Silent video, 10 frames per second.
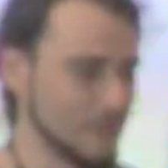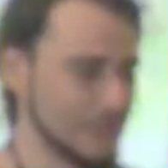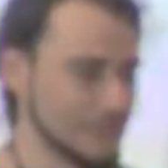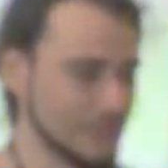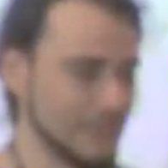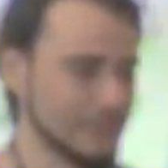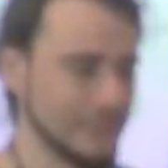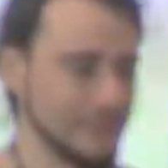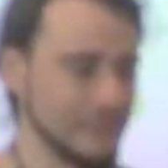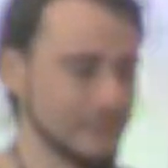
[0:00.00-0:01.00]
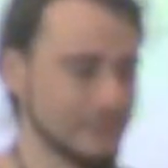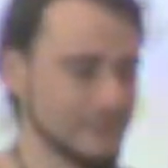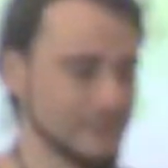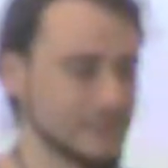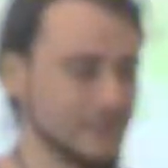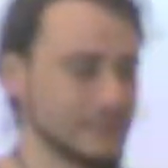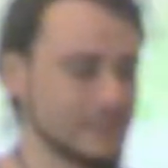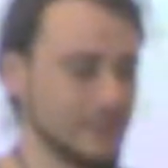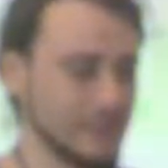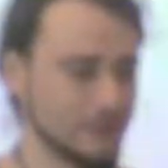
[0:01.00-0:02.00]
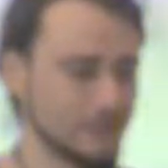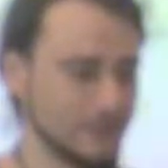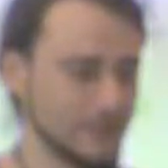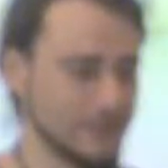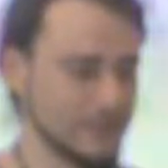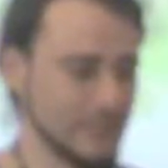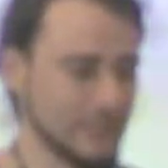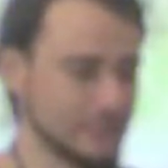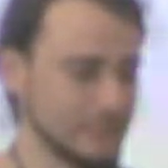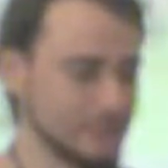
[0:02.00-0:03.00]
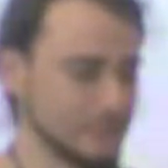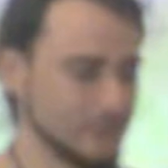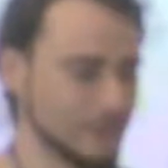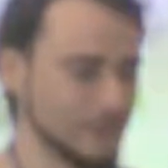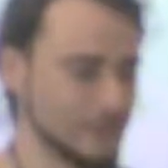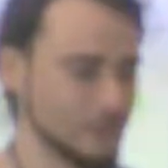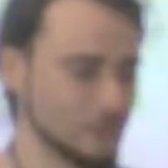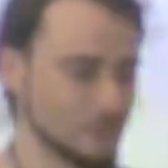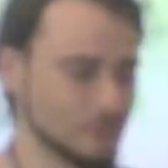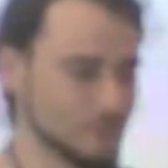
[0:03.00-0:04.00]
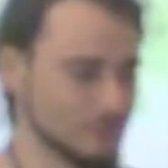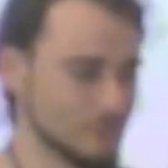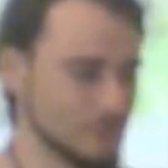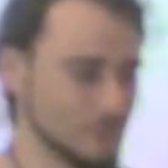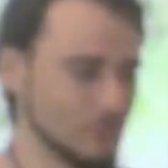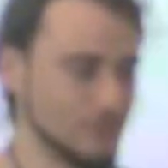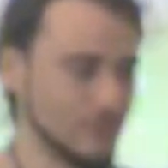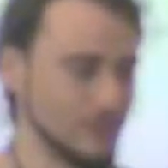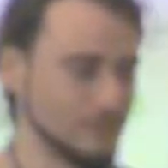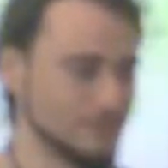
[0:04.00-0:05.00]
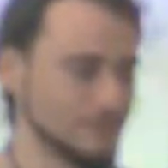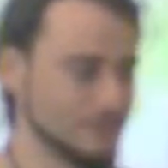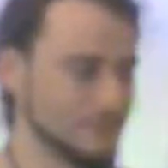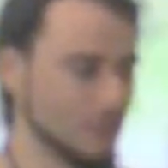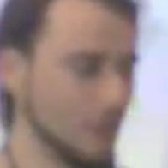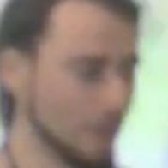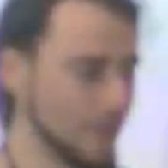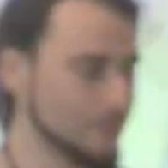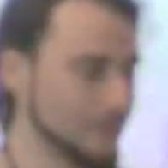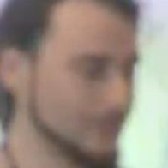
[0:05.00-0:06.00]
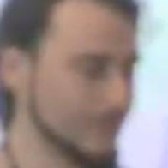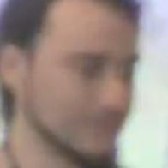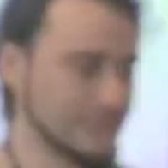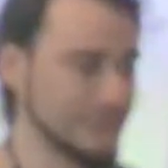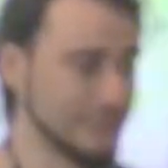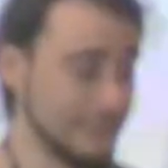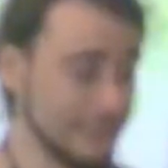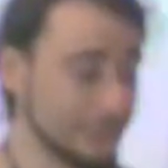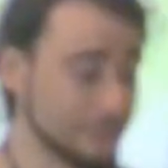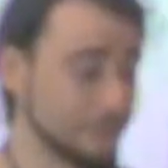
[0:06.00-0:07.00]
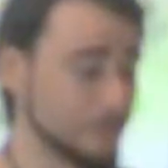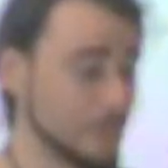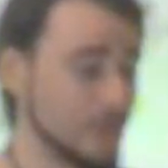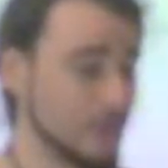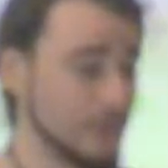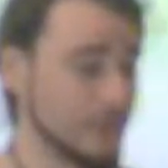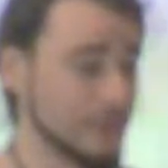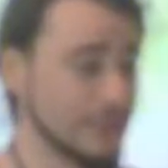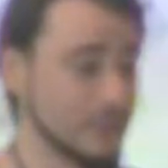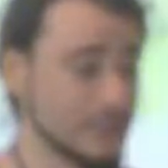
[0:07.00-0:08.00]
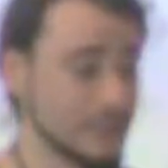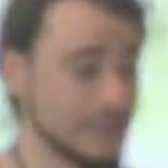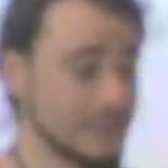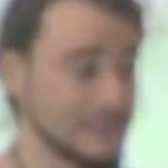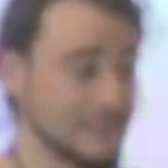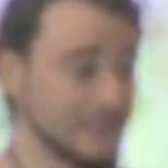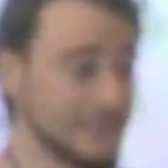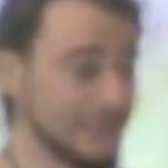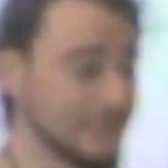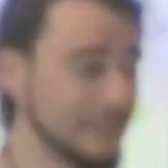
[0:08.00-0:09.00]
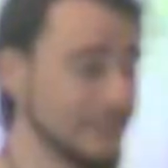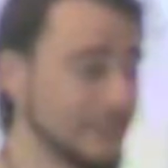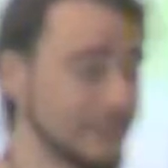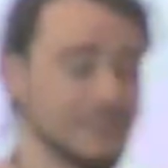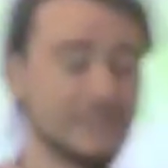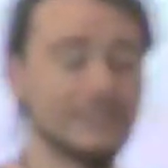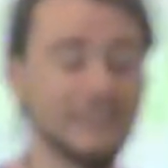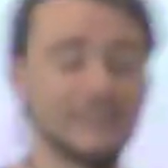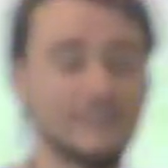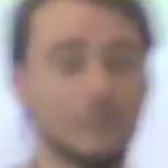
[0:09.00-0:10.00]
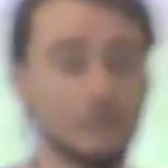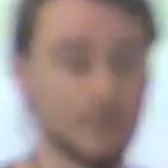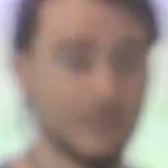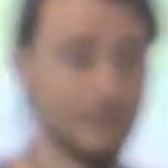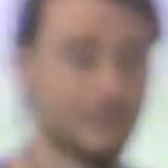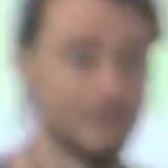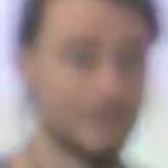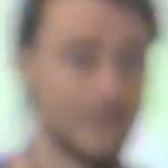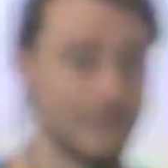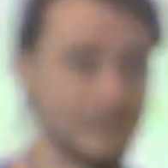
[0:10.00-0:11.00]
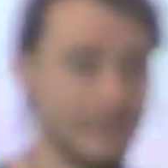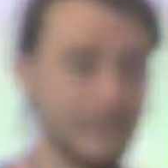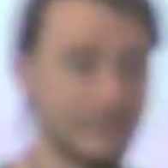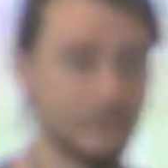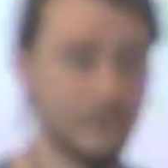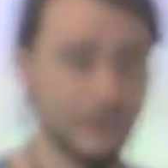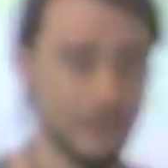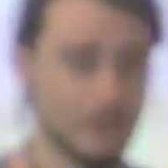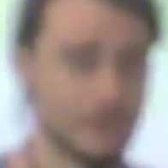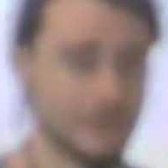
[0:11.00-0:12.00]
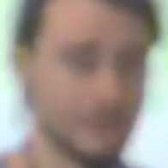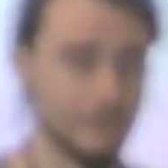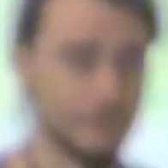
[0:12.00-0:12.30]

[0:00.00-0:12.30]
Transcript: He's not here. This is Kaislakatu where he started, and he should, should be going, but he's not here. The reason is that he, he is a test user. He is not a real user.